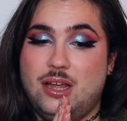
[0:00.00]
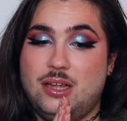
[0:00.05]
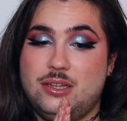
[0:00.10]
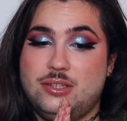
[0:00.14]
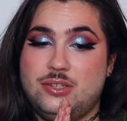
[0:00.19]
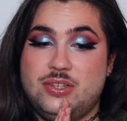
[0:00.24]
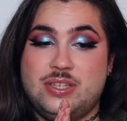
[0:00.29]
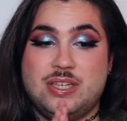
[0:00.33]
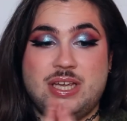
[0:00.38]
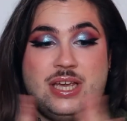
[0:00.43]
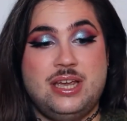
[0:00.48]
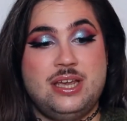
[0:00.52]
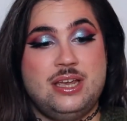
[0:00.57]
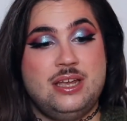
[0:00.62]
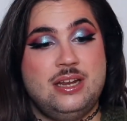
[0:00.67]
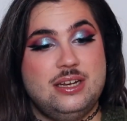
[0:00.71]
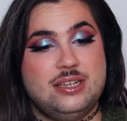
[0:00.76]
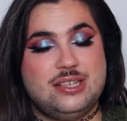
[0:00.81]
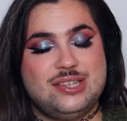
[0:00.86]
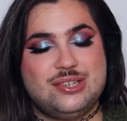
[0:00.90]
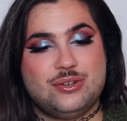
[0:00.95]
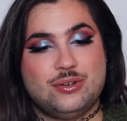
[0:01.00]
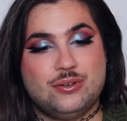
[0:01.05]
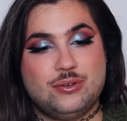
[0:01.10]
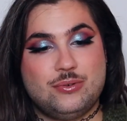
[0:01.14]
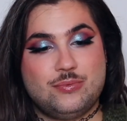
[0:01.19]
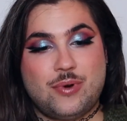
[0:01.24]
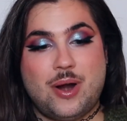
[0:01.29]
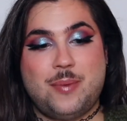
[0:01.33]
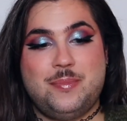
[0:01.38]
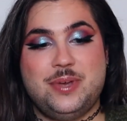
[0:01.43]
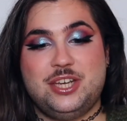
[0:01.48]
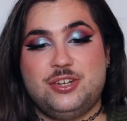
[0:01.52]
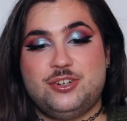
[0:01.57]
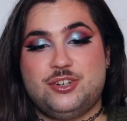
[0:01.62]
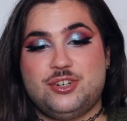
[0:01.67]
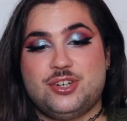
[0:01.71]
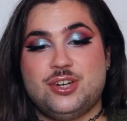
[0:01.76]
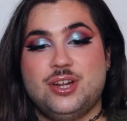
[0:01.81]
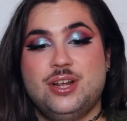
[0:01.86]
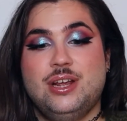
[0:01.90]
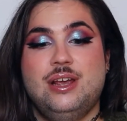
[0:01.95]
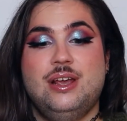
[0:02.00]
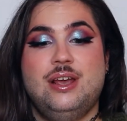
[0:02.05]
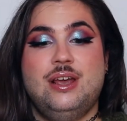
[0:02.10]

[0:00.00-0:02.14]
Today, let's talk rubbish.